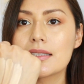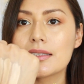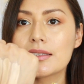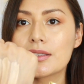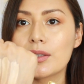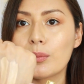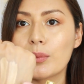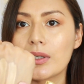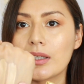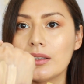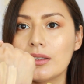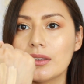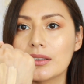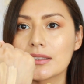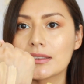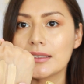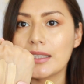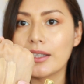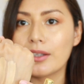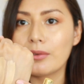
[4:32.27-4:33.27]
is what it
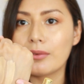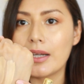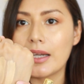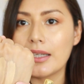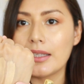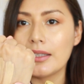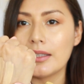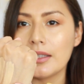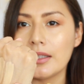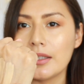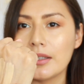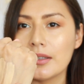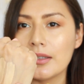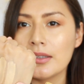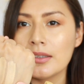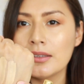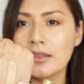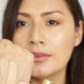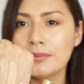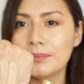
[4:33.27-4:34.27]
looks like right
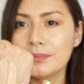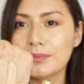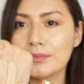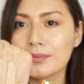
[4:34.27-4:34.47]
here.